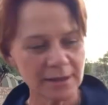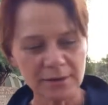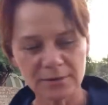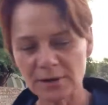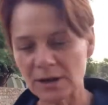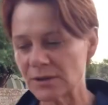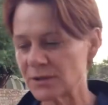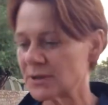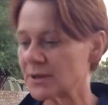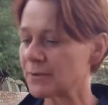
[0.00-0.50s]

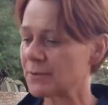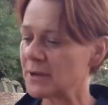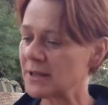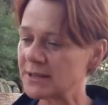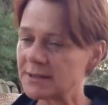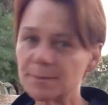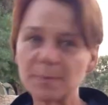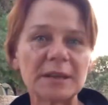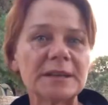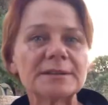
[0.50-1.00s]

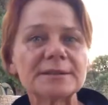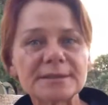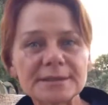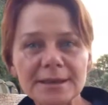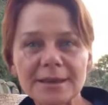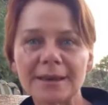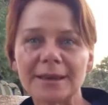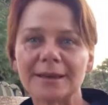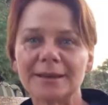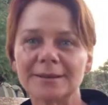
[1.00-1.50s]
groceries being
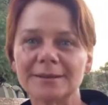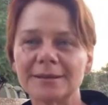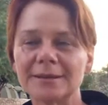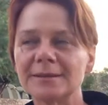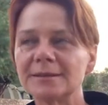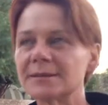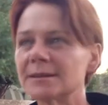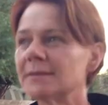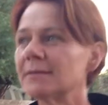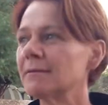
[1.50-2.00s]
scanned,
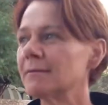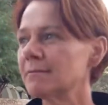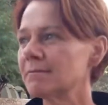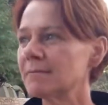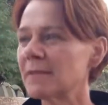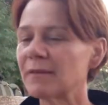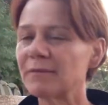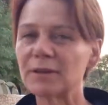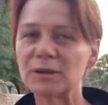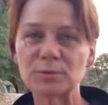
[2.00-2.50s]
and he said,
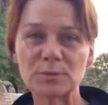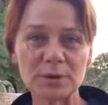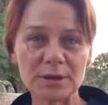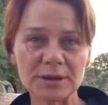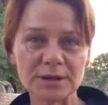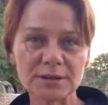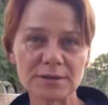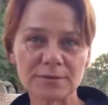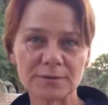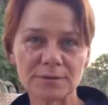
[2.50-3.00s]
if it
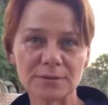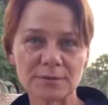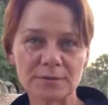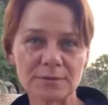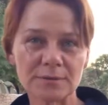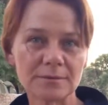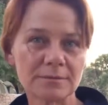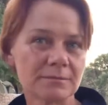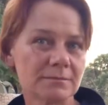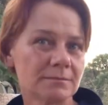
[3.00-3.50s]
works
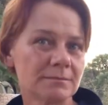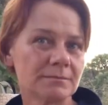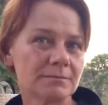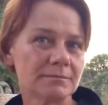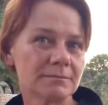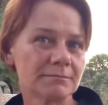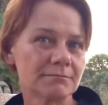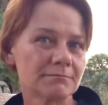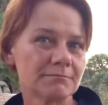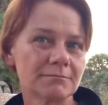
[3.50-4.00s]
for,
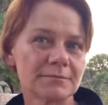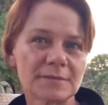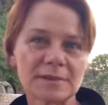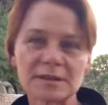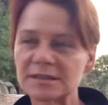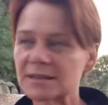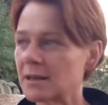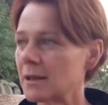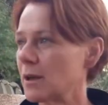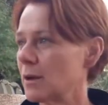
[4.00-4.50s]

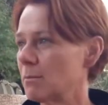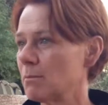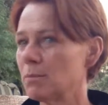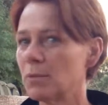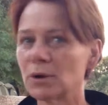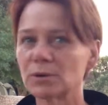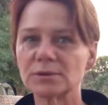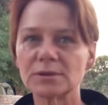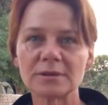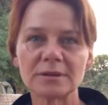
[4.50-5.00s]
say, a
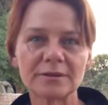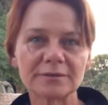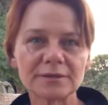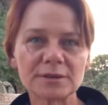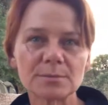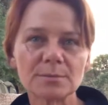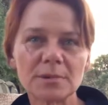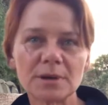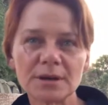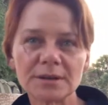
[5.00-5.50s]
bottle of
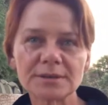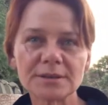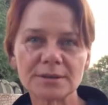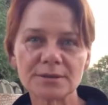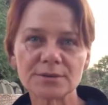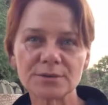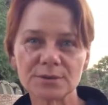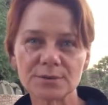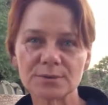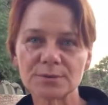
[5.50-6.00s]
tomato
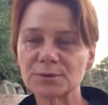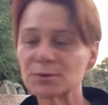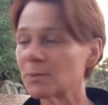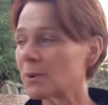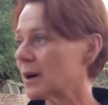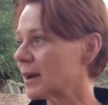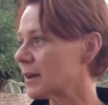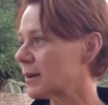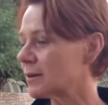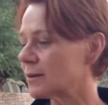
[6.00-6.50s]
sauce,
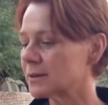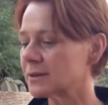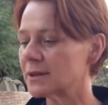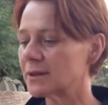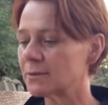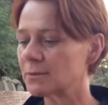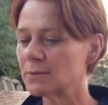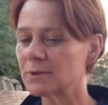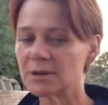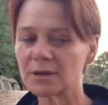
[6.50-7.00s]
why can't
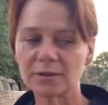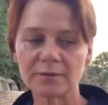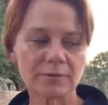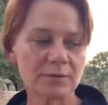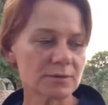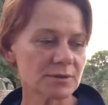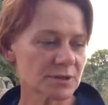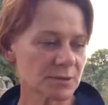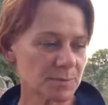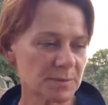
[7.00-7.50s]
it work
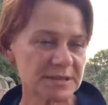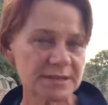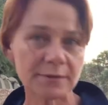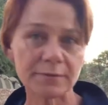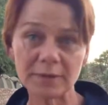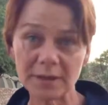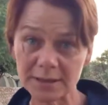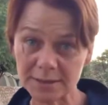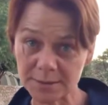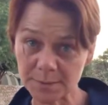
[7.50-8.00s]
for a
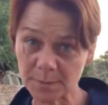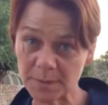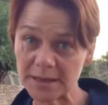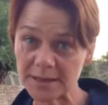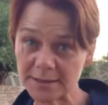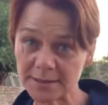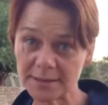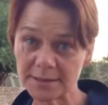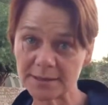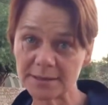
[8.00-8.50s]
specific
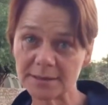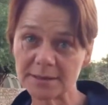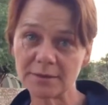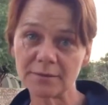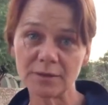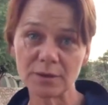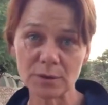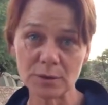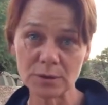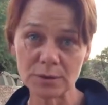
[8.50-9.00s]
species
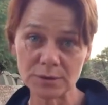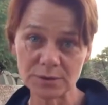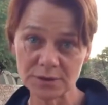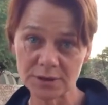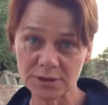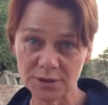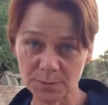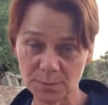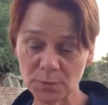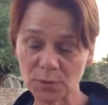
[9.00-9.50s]
if you use
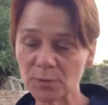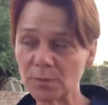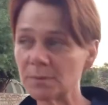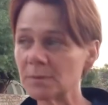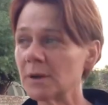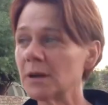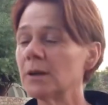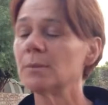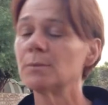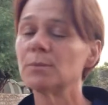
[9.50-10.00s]
a small
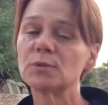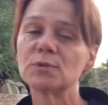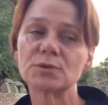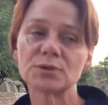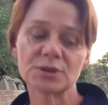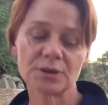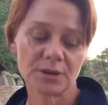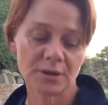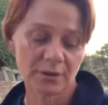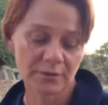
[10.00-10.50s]

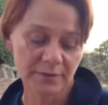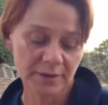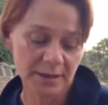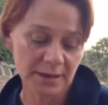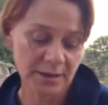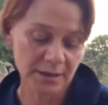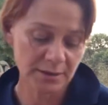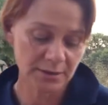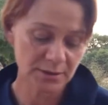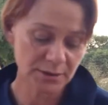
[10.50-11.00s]
portion of
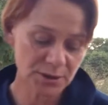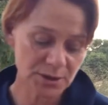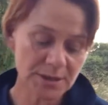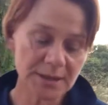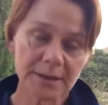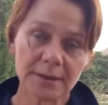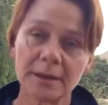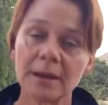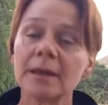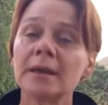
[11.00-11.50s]
the
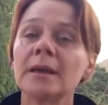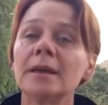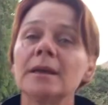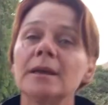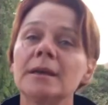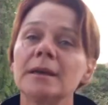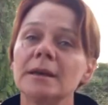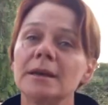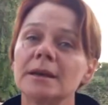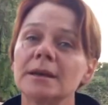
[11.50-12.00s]
gene?
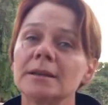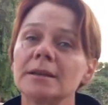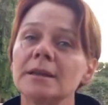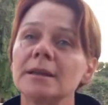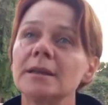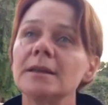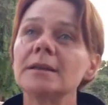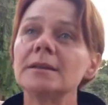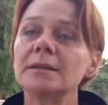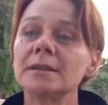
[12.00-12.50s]
And
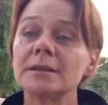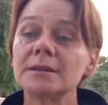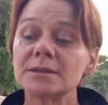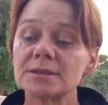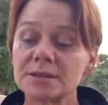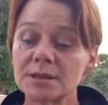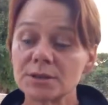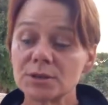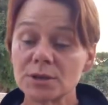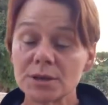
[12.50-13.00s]
he then
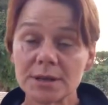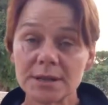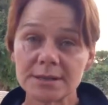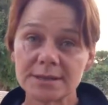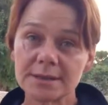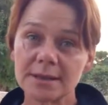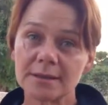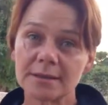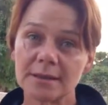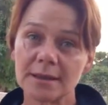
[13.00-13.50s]

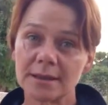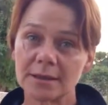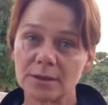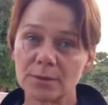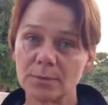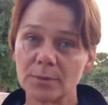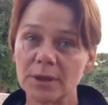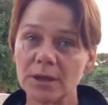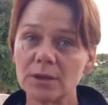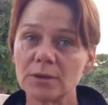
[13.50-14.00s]
suggested that
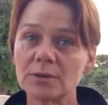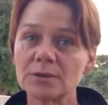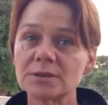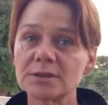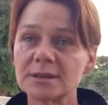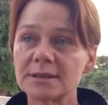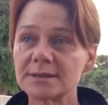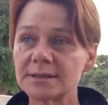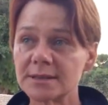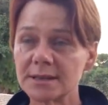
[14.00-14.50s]
we
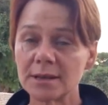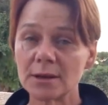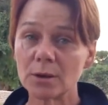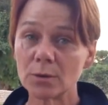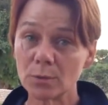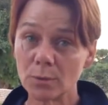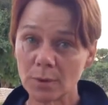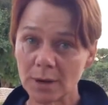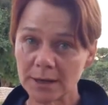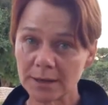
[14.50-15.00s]
use the
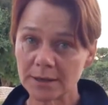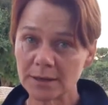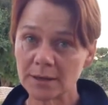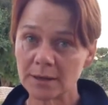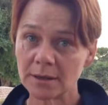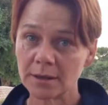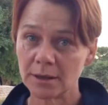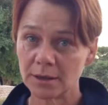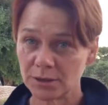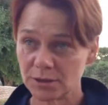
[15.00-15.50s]
CO1
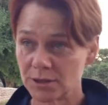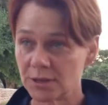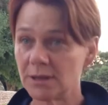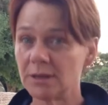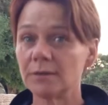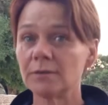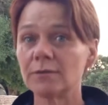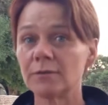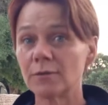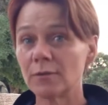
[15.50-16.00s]

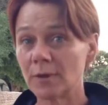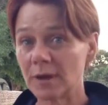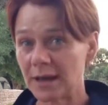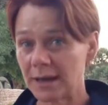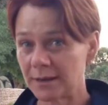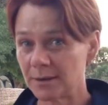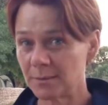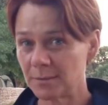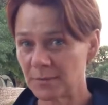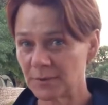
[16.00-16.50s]
gene for
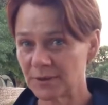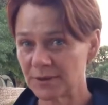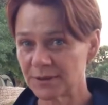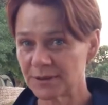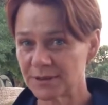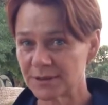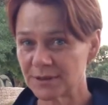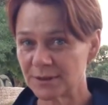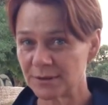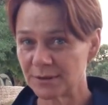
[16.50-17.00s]

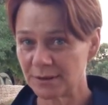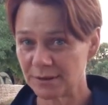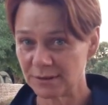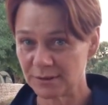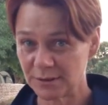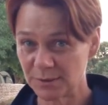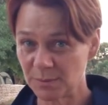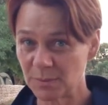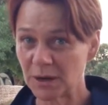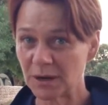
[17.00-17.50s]
animals
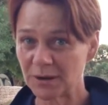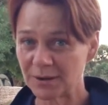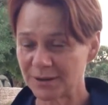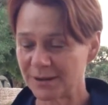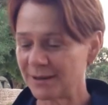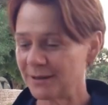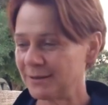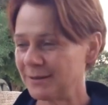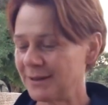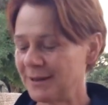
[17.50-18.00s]
to
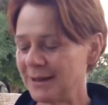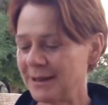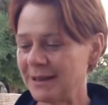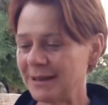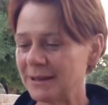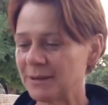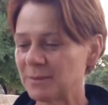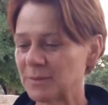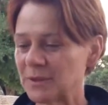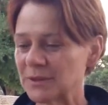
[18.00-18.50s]
barcode the
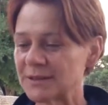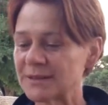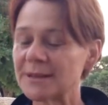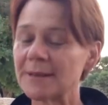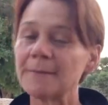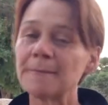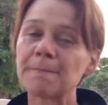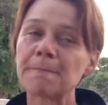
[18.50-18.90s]
animals.